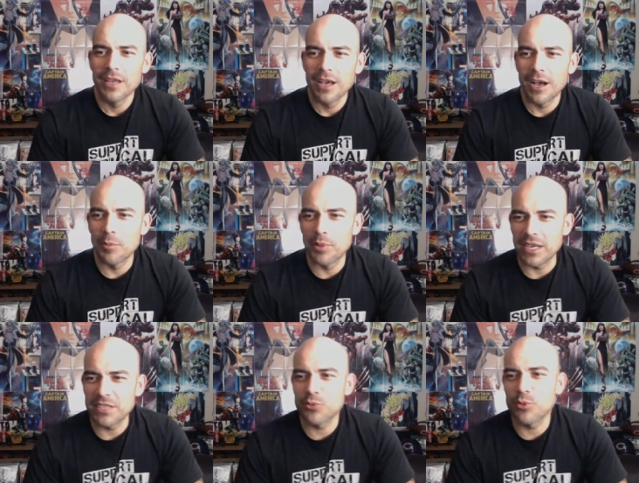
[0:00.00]
But
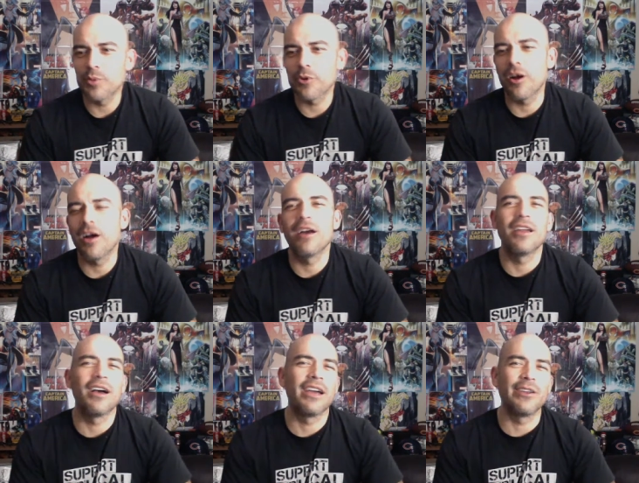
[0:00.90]
Asian women are hot.
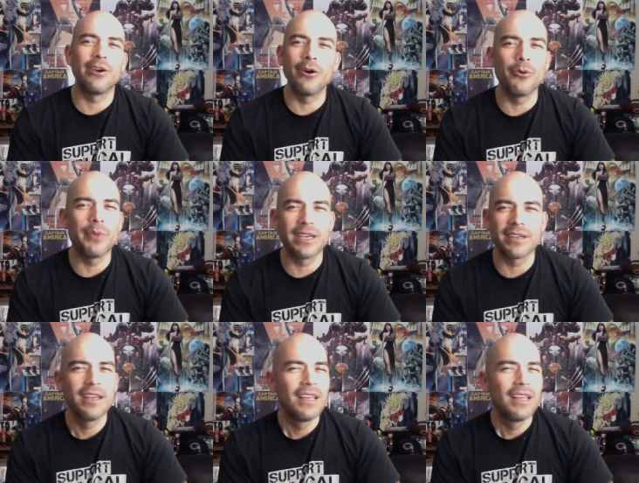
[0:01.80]
I know, man.